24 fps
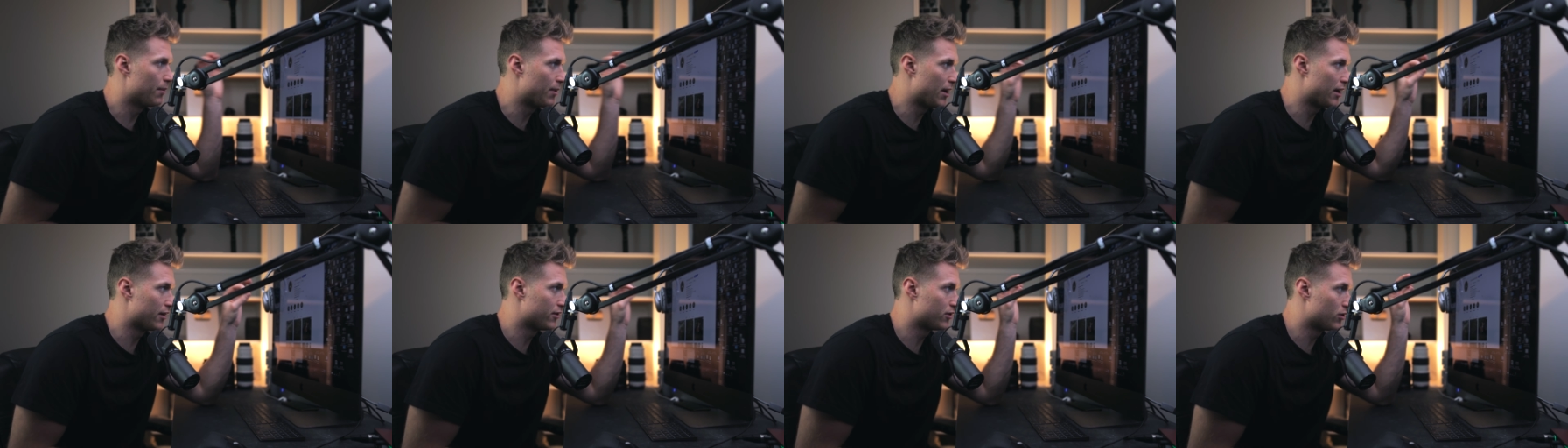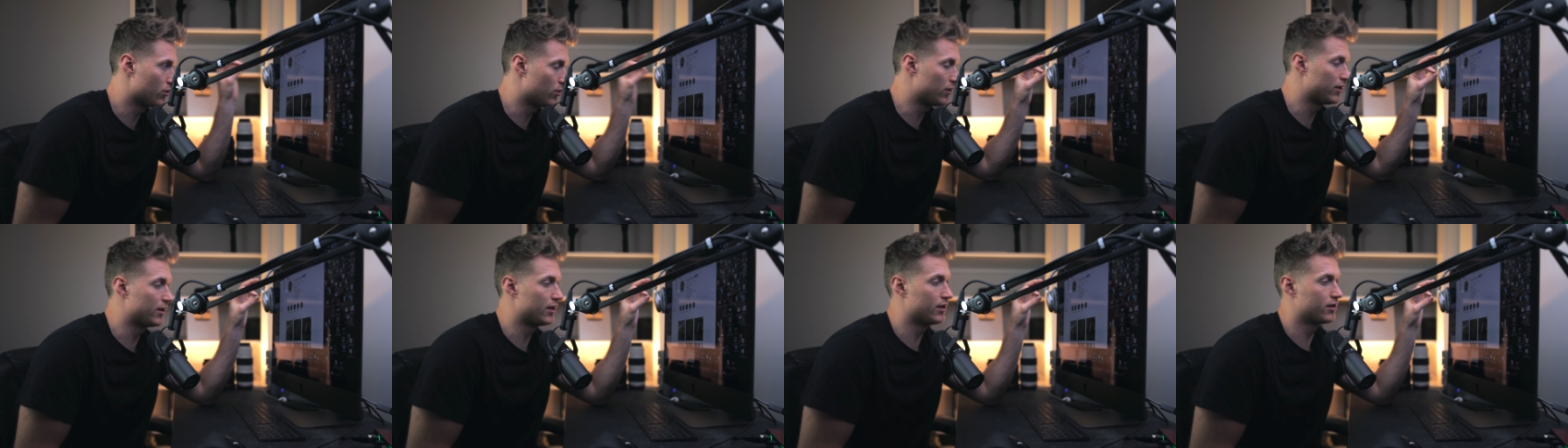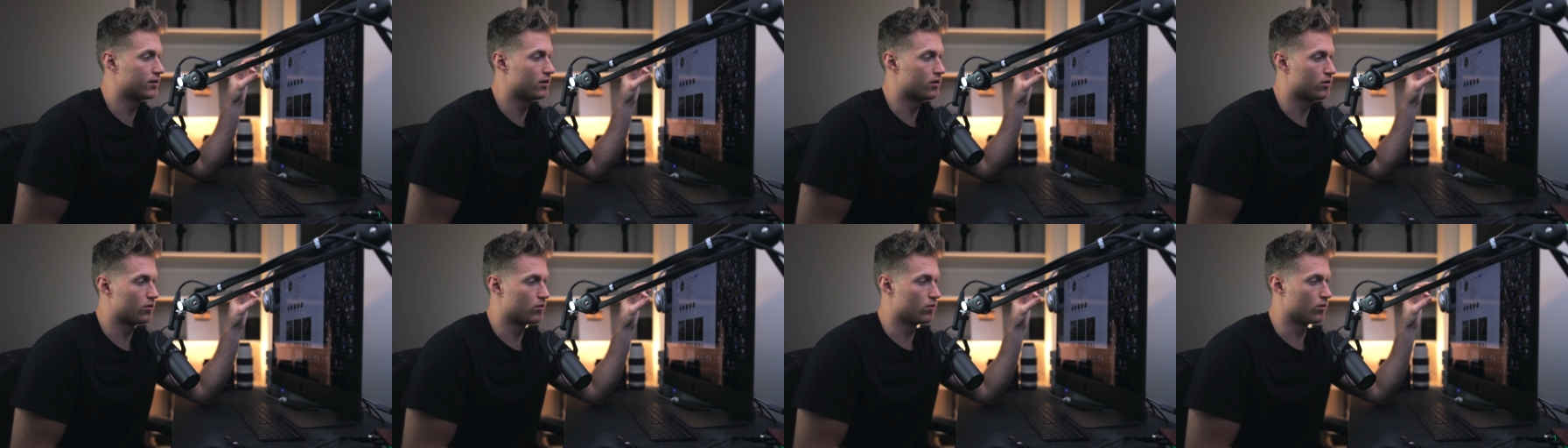about doing
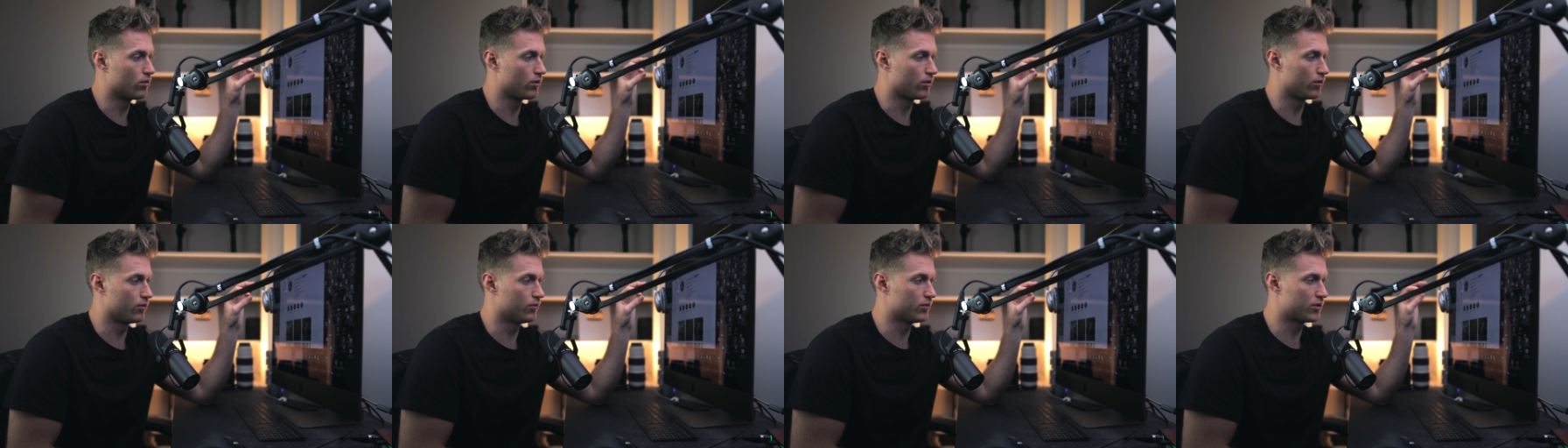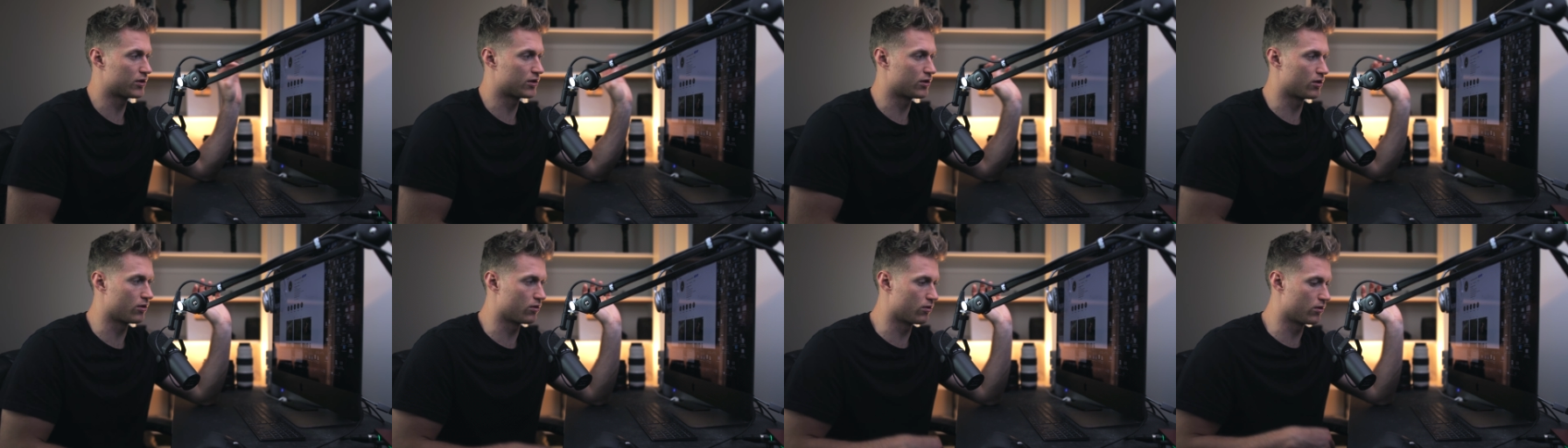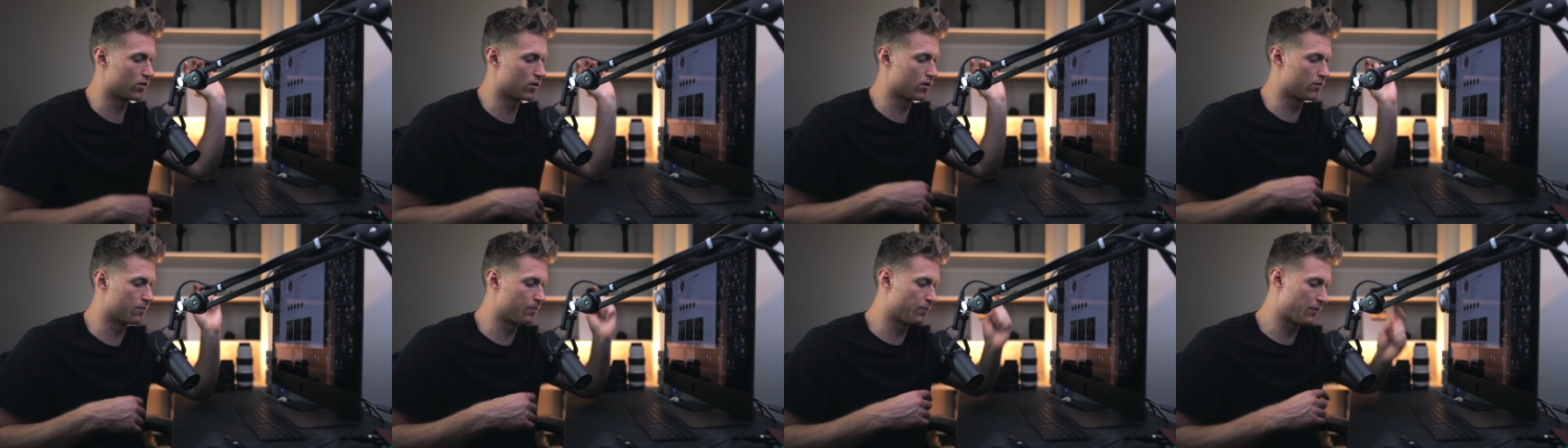these tutorials, so
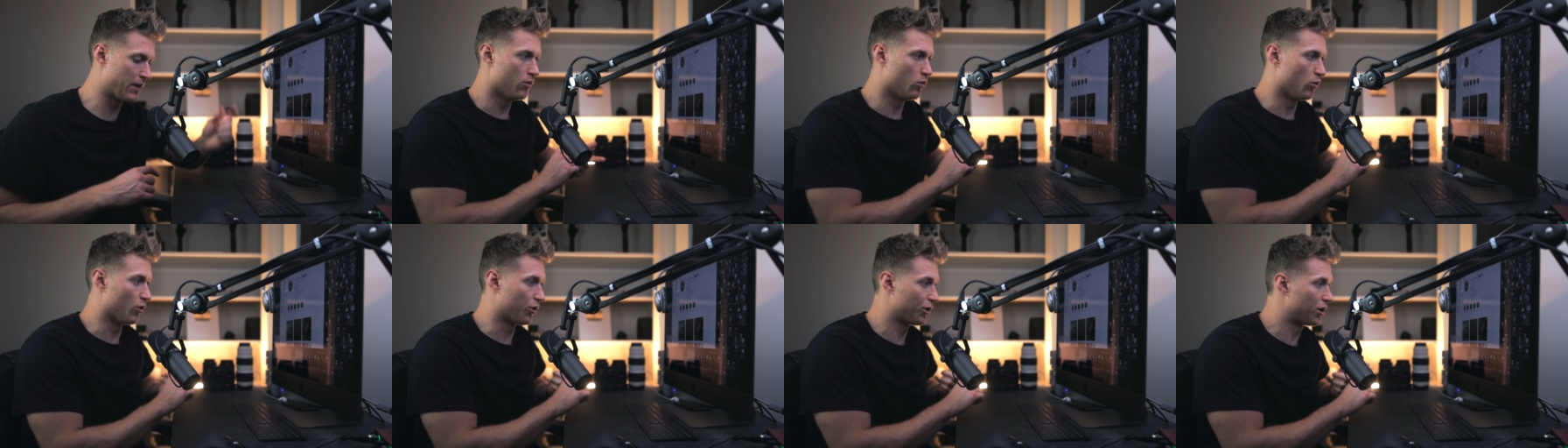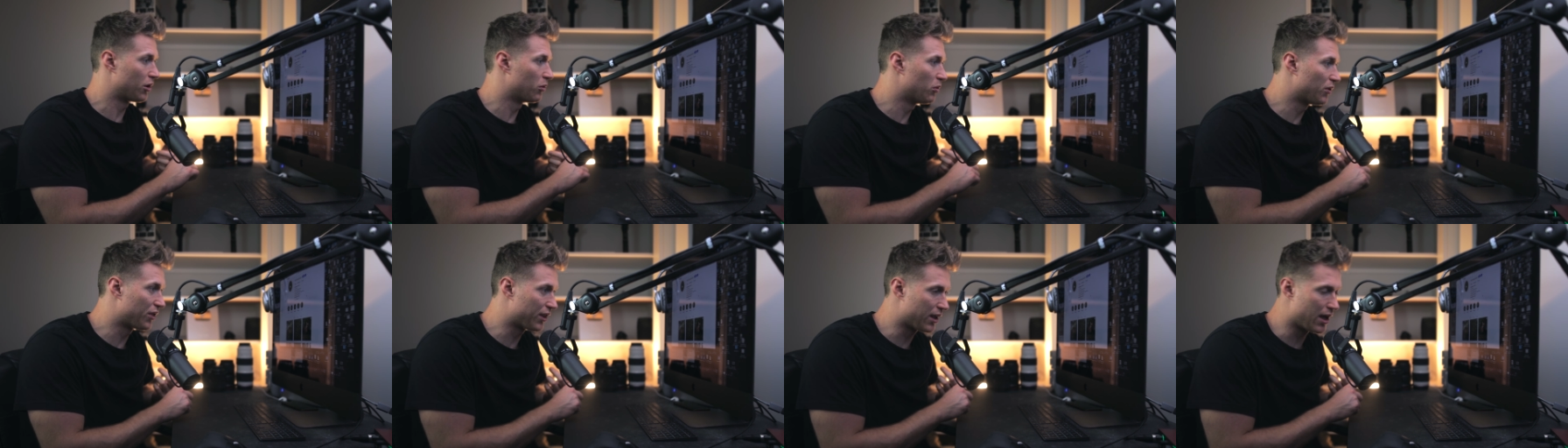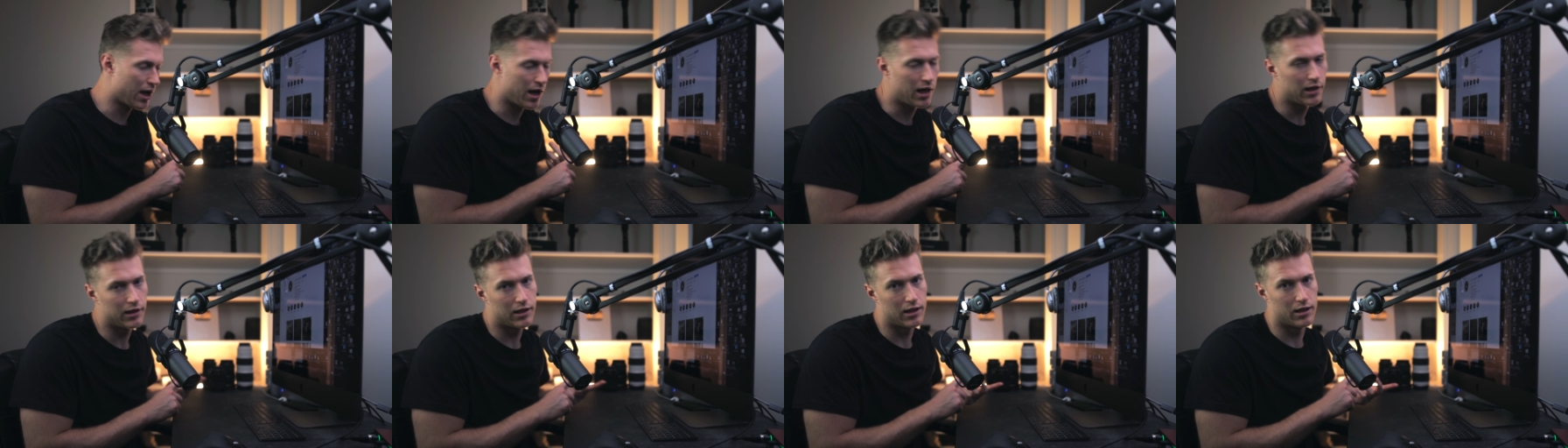the working with
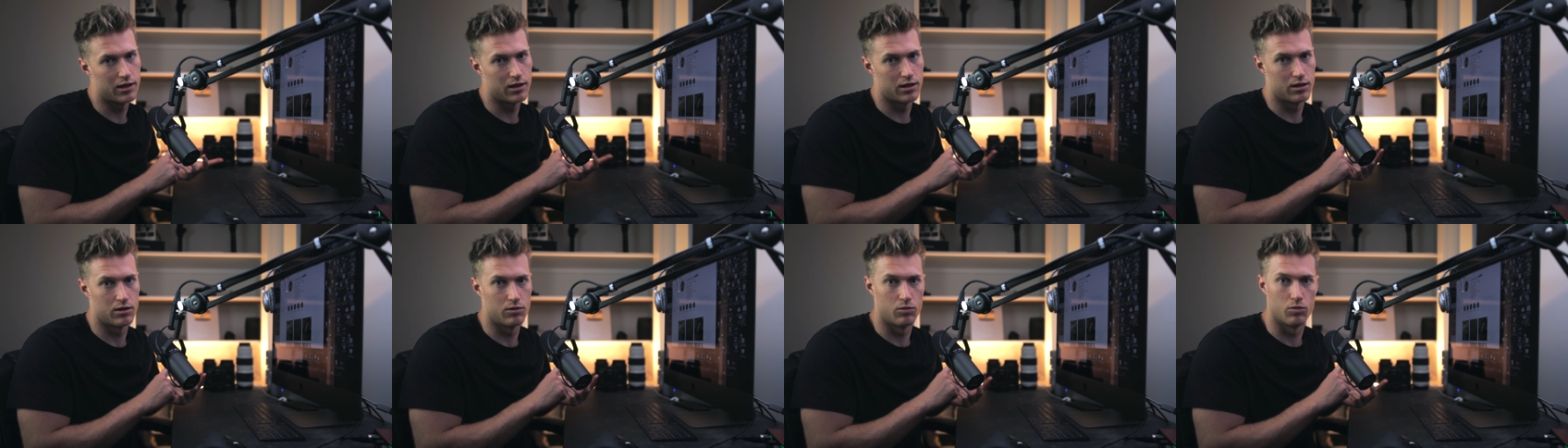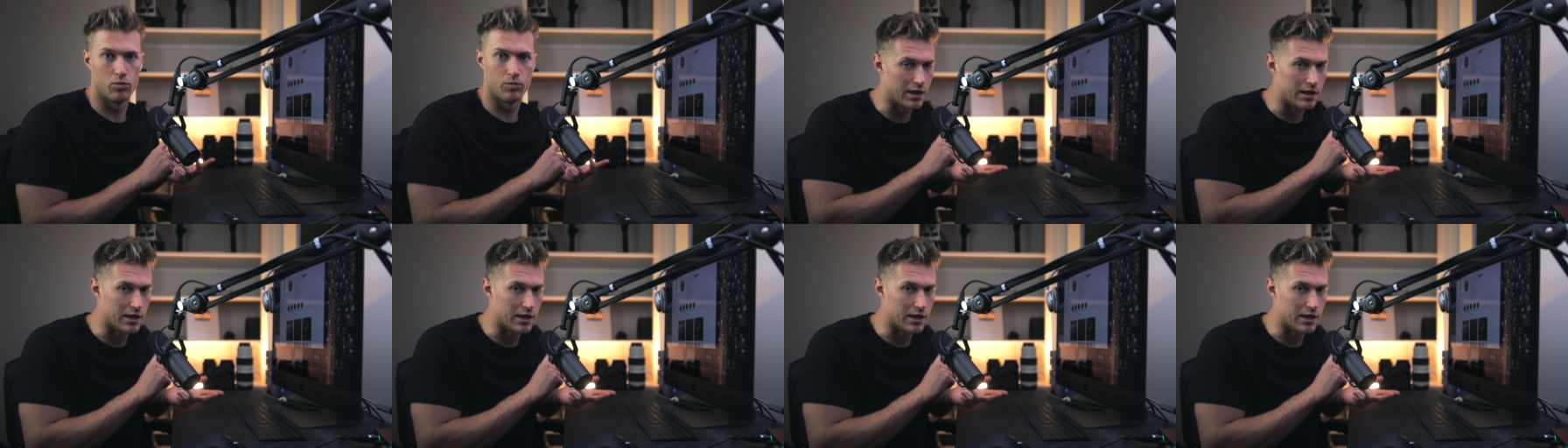color,